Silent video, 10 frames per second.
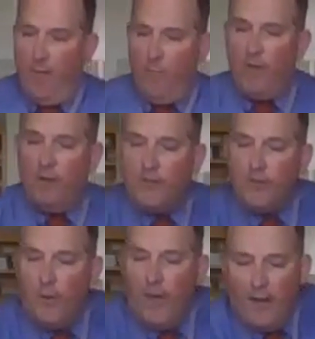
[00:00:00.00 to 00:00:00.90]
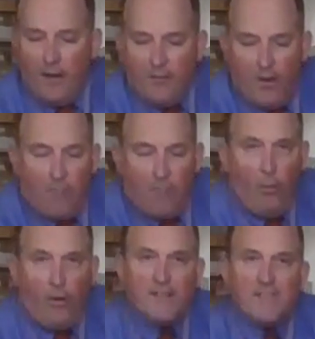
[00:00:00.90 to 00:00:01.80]
We also have a
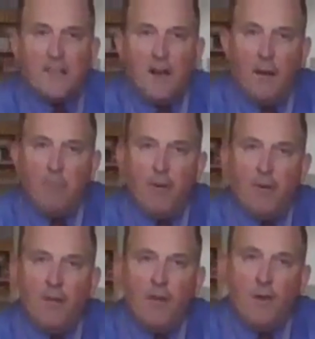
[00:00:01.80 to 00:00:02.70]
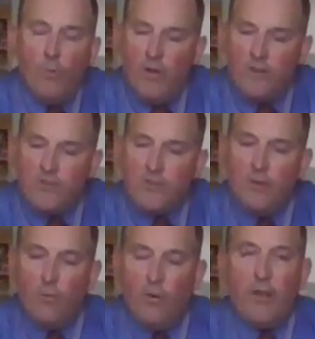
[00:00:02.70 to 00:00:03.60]
porous cup, which
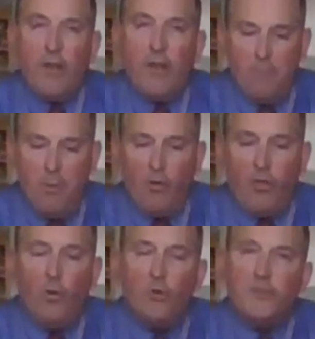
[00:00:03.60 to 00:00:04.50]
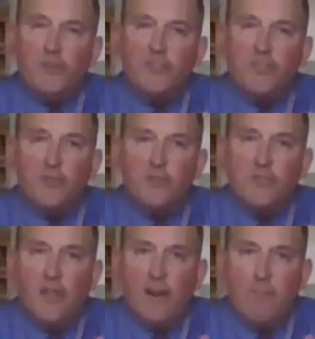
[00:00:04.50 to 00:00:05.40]
can both hold a
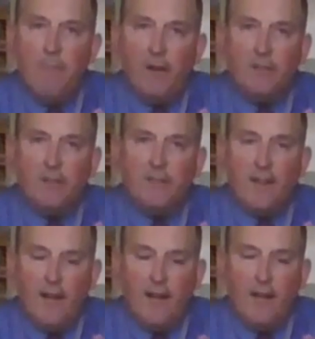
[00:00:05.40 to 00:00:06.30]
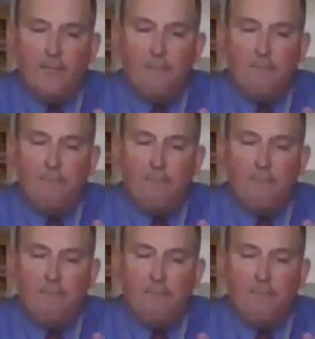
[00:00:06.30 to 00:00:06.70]
solution and a metal inside it,